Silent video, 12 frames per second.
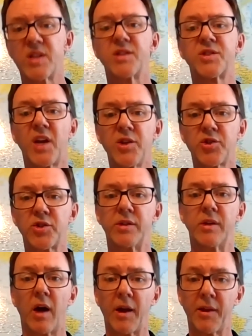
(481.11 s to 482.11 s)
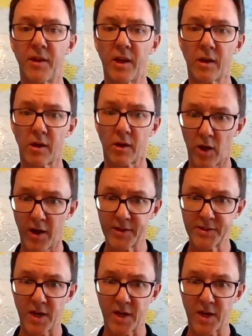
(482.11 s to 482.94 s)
sensation, I think a lot of